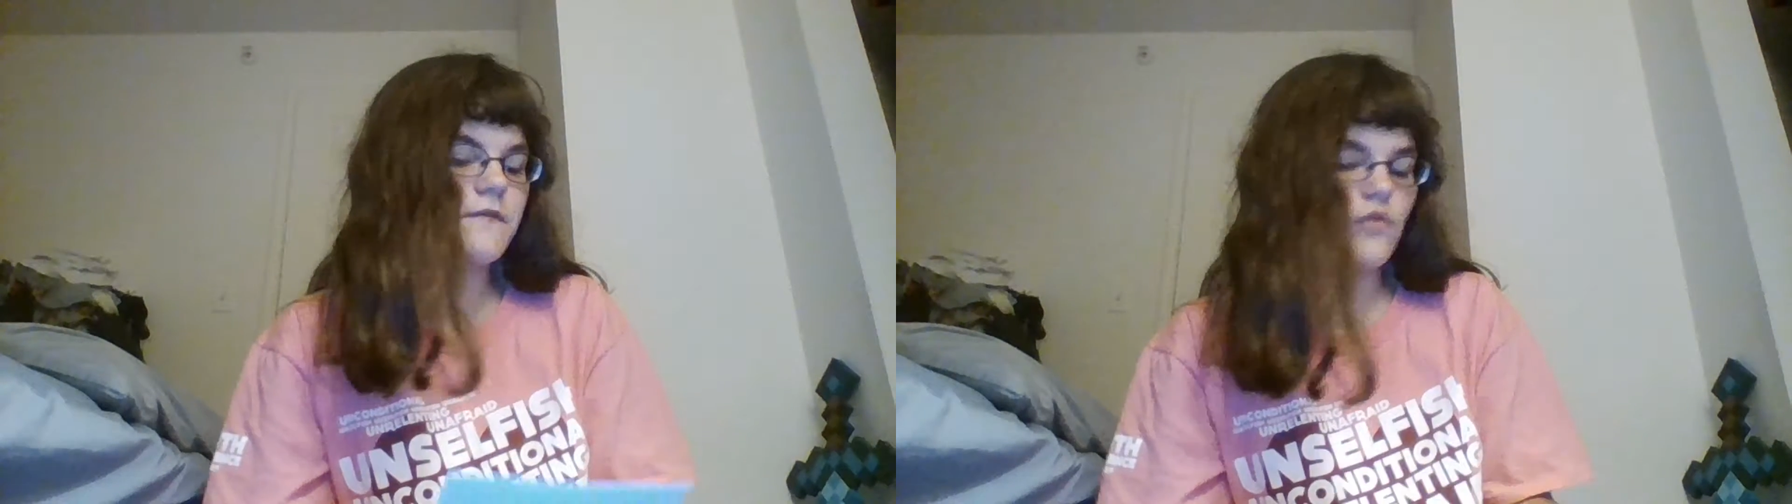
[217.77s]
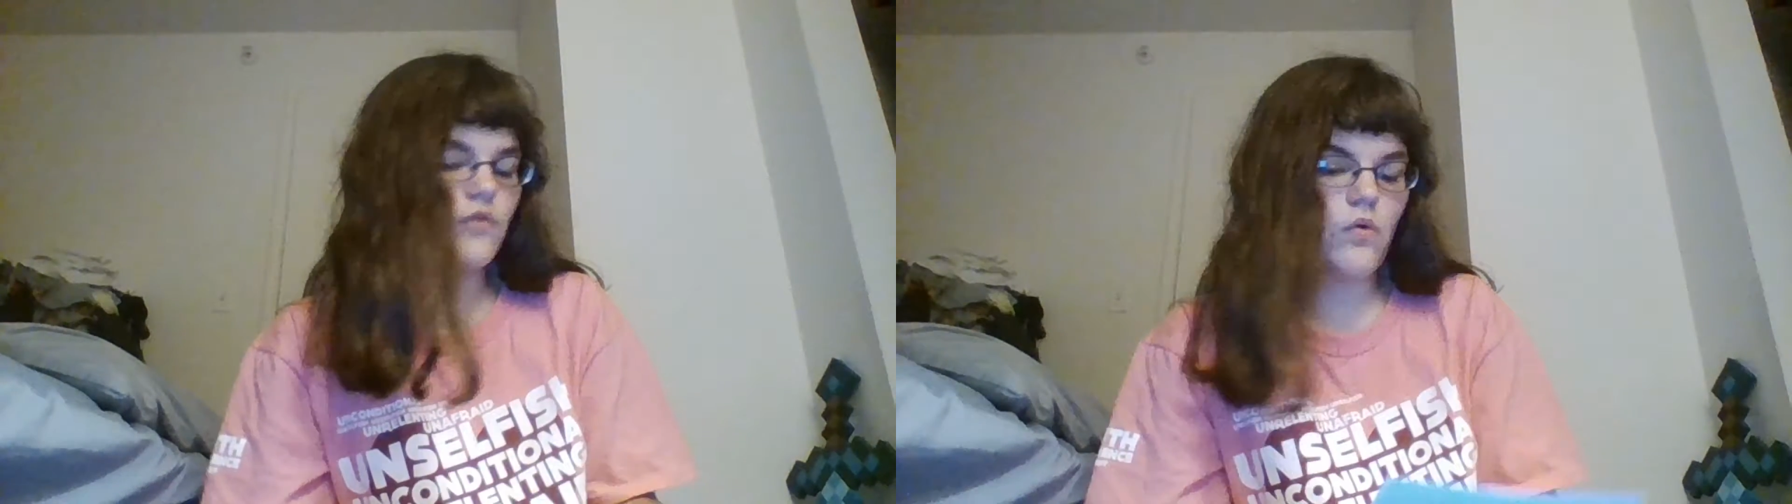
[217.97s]

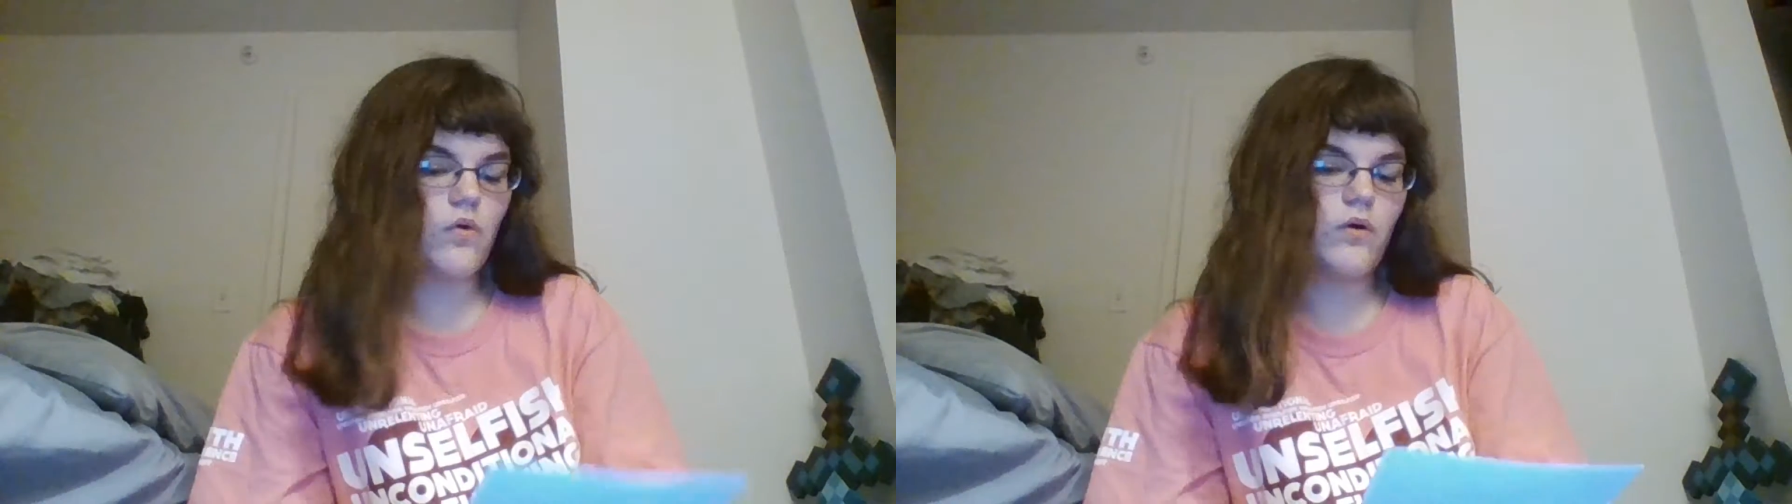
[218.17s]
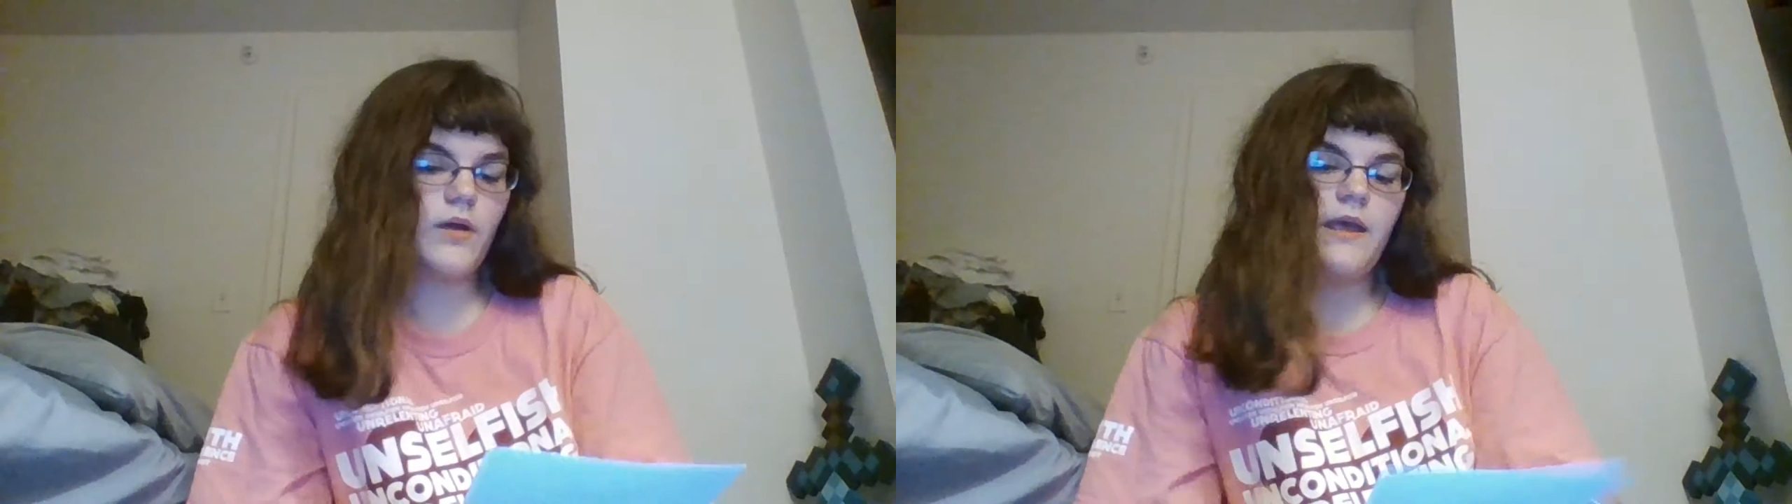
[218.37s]

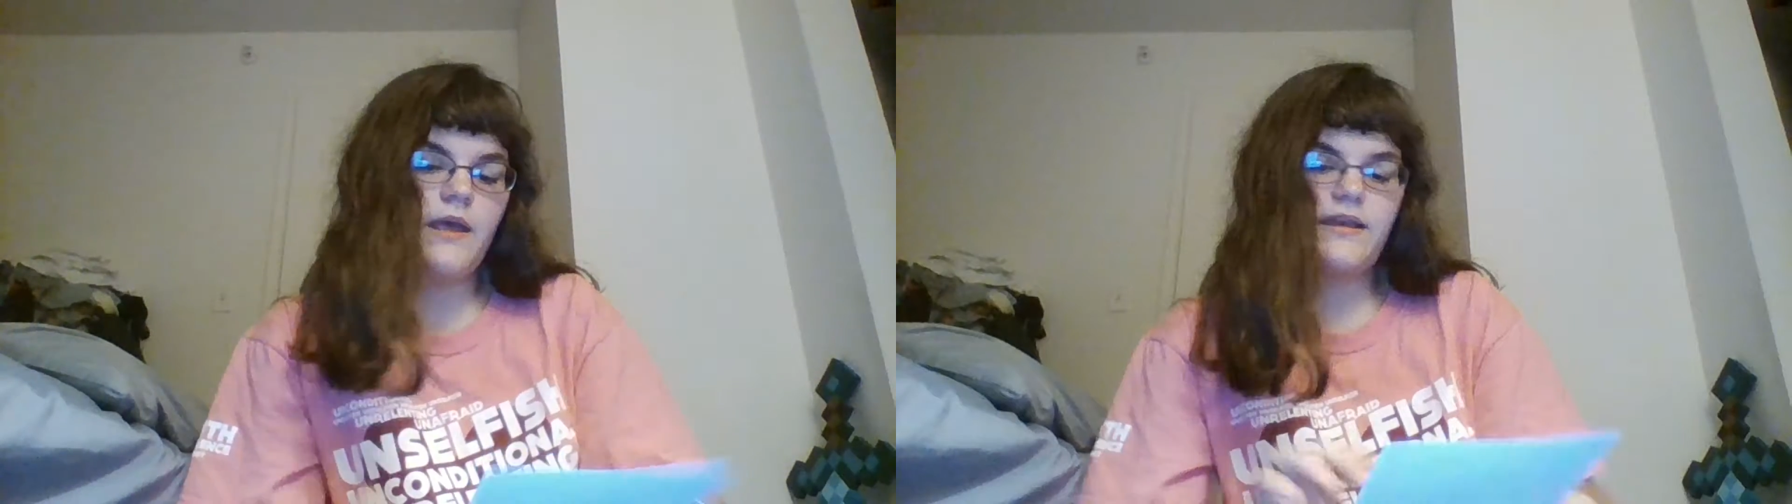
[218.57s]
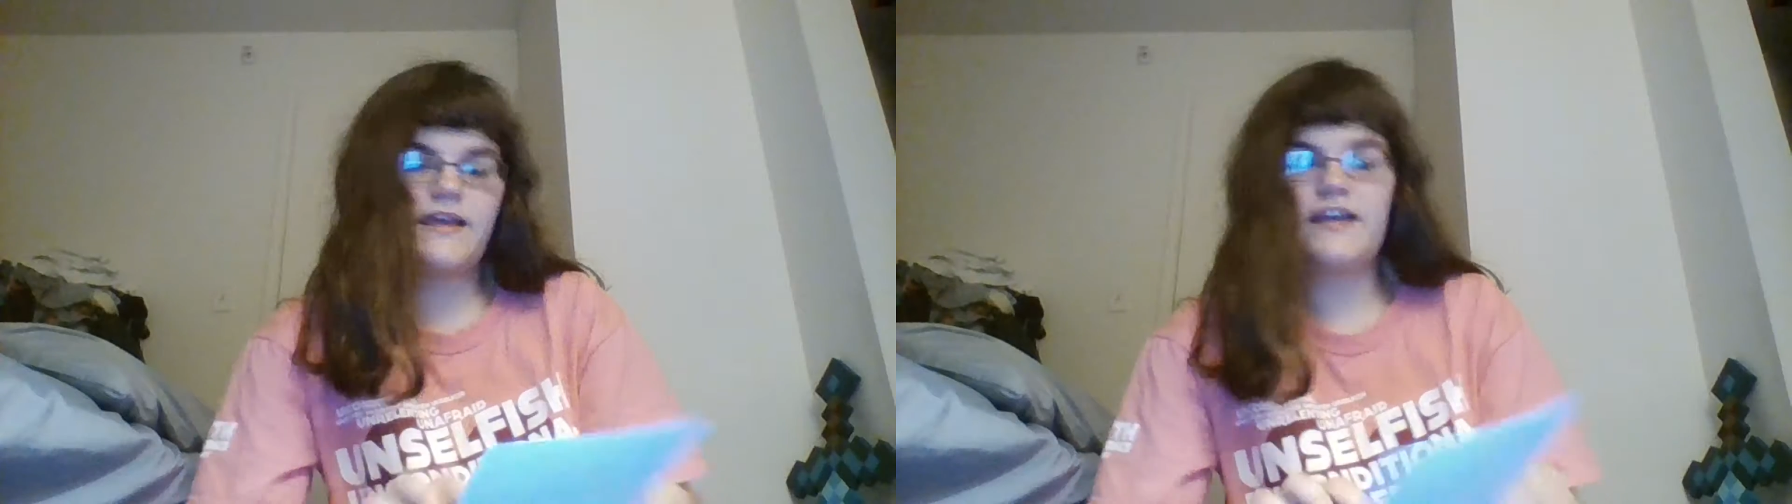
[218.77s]
school,
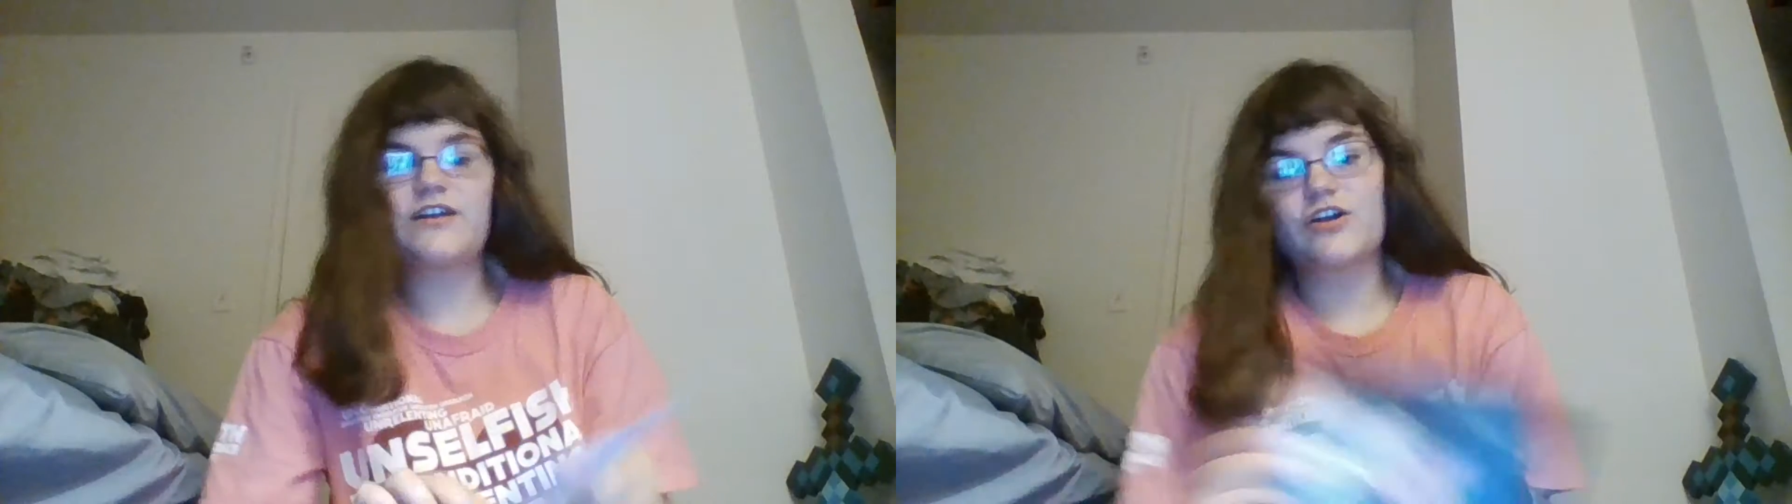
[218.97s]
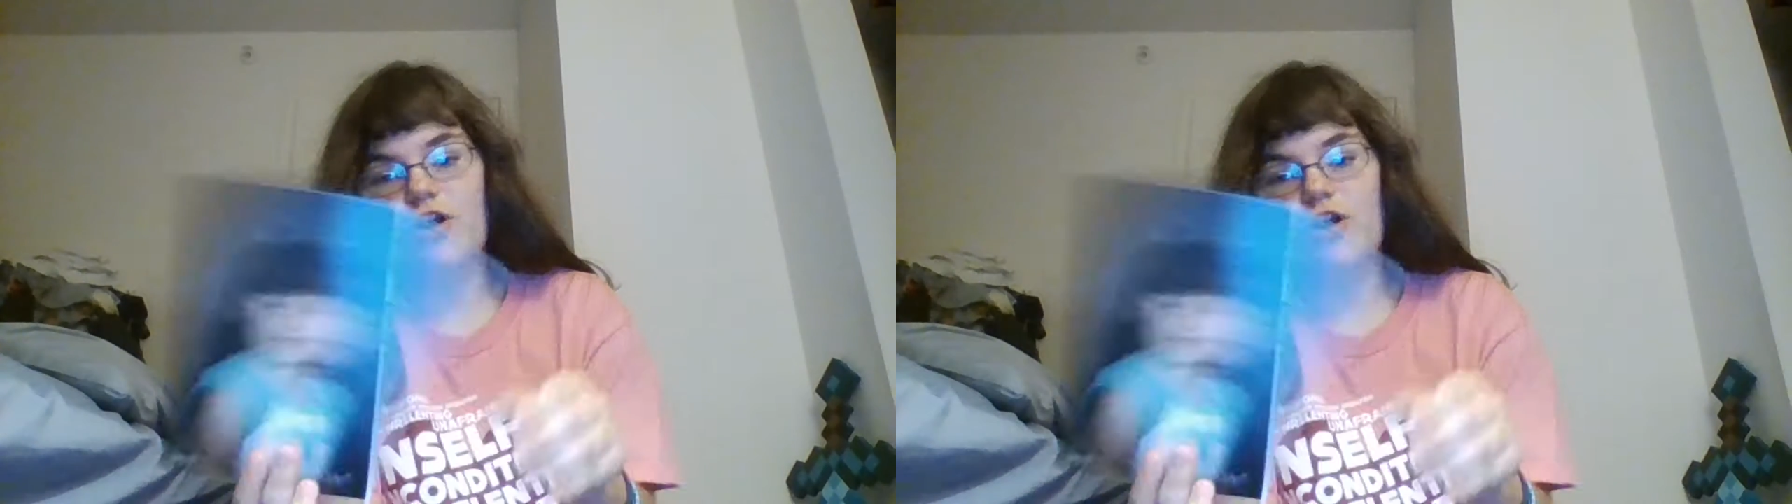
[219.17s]

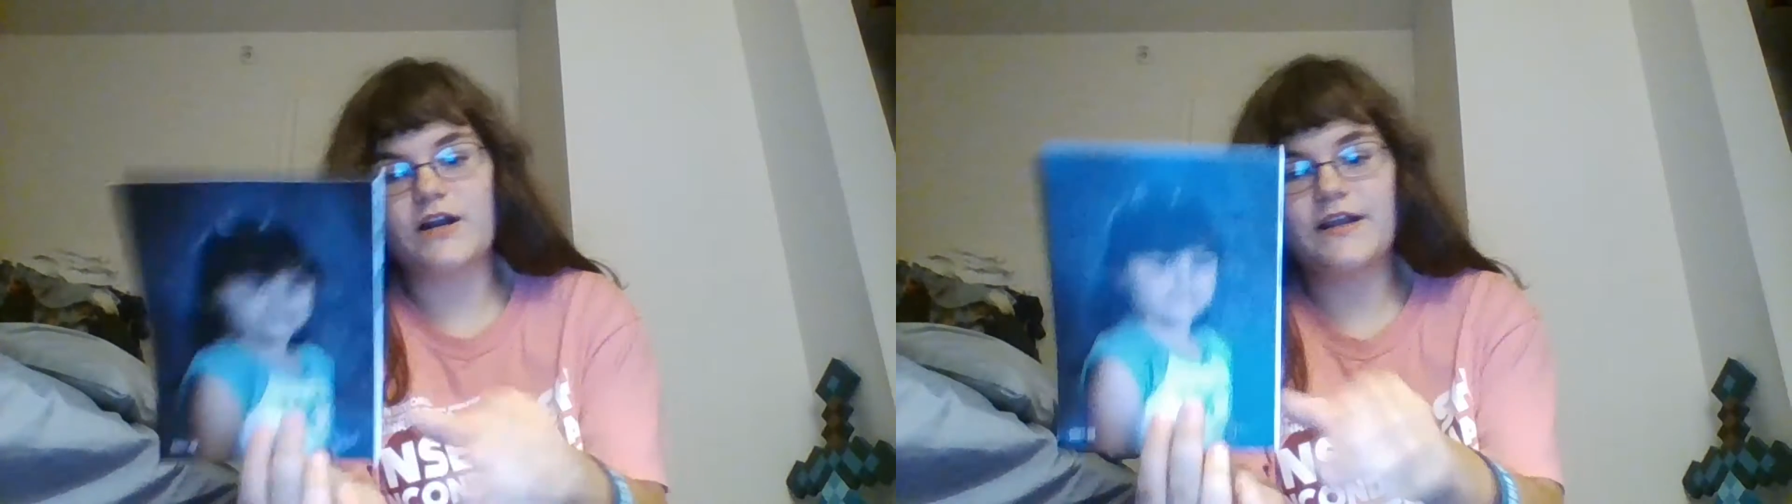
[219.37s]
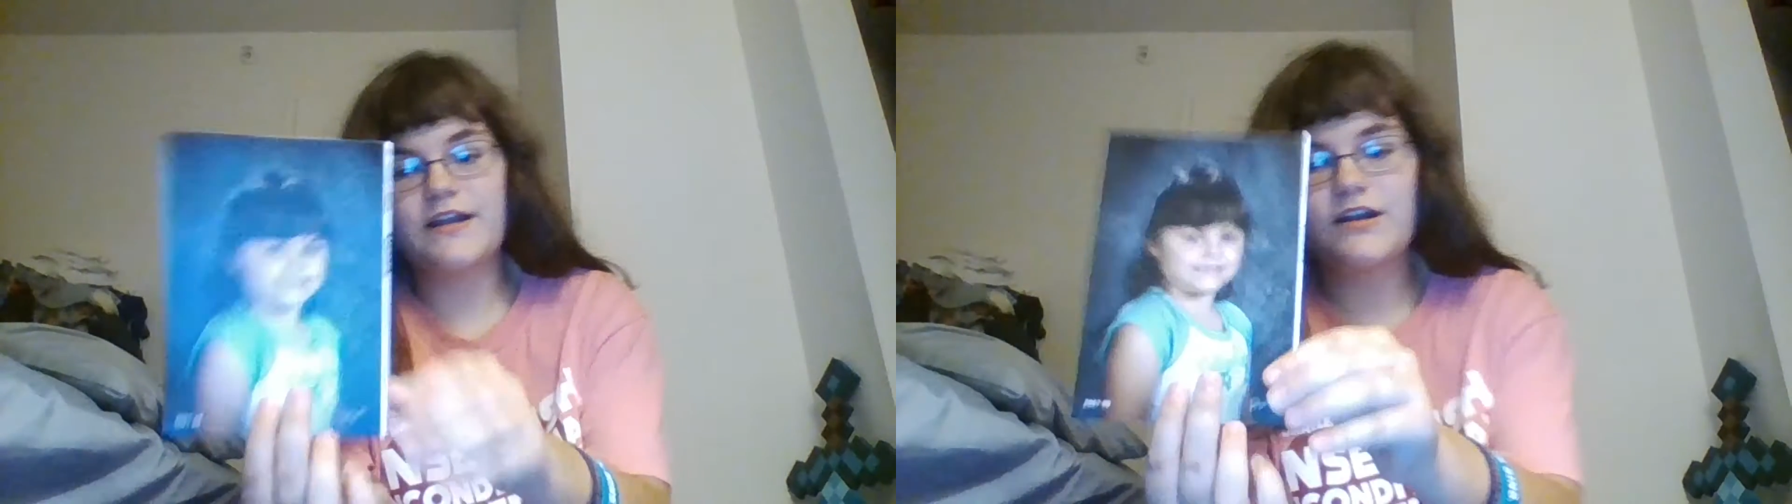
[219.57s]

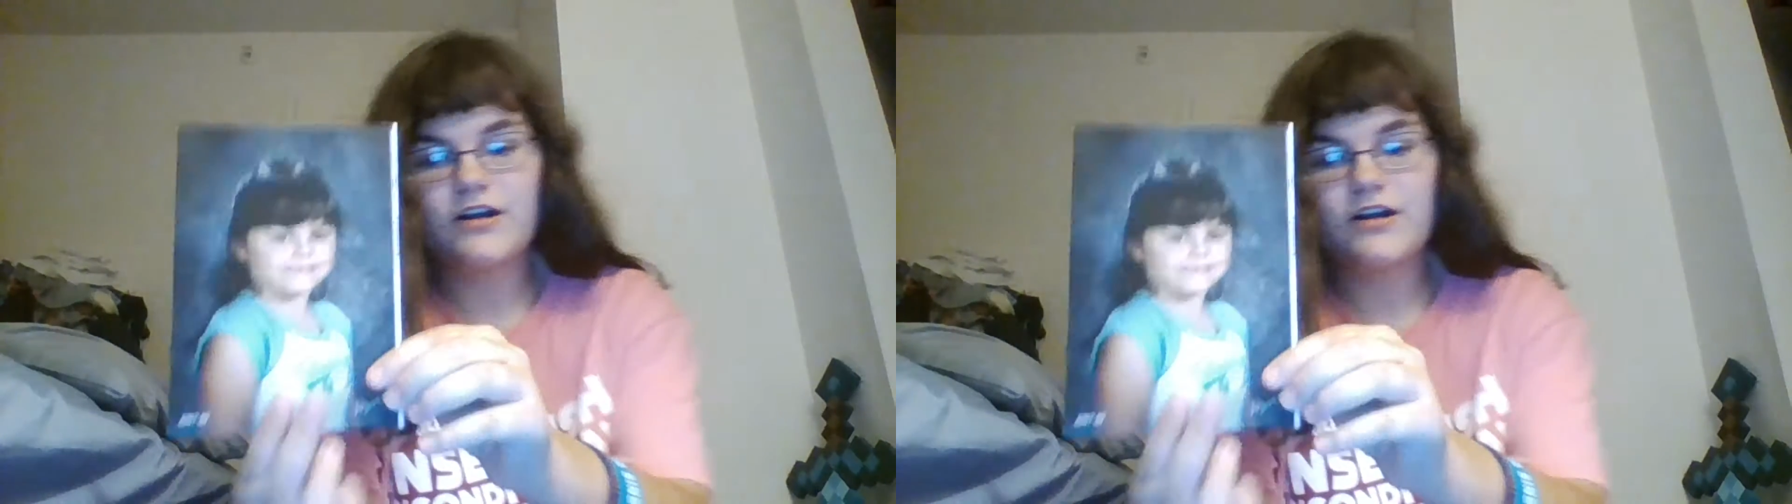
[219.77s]
kindergarten,